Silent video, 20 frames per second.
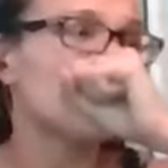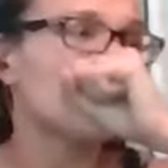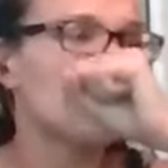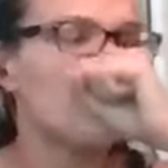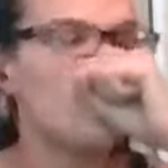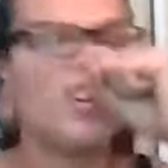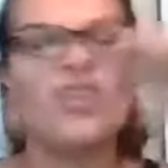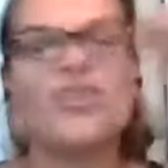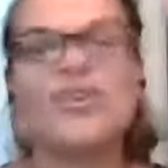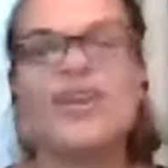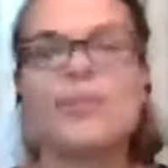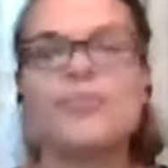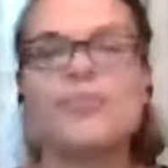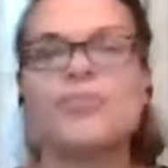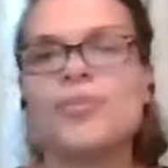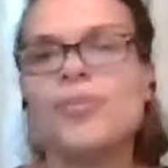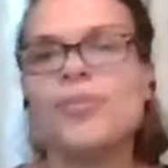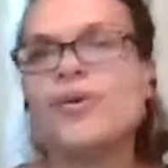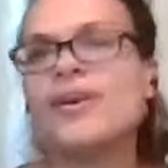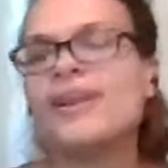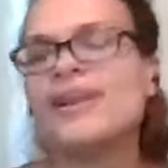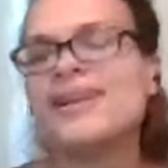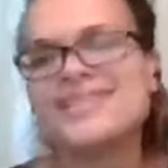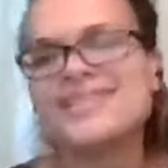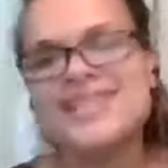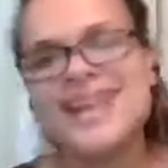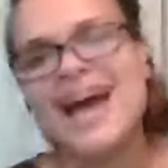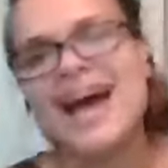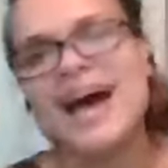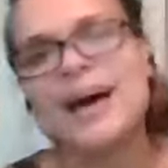you know, get promoted? It
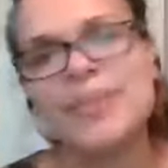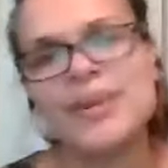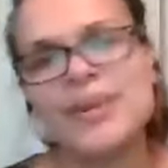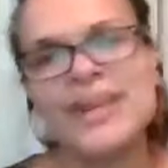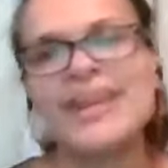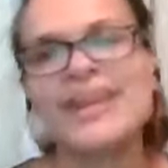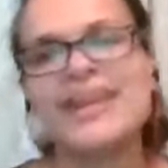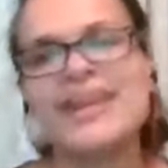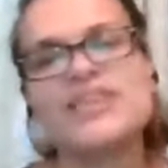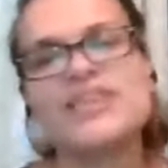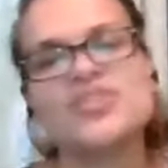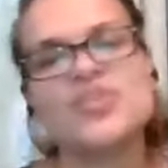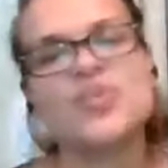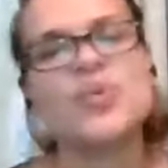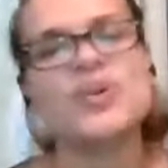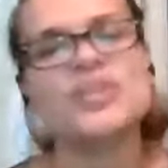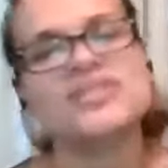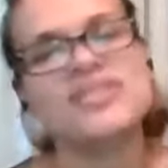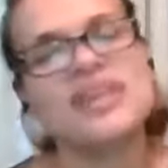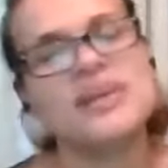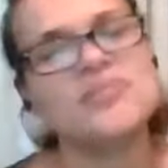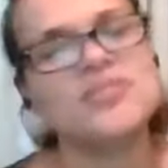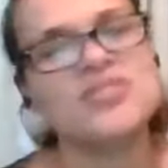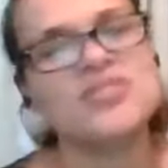doesn't happen in a day. So what steps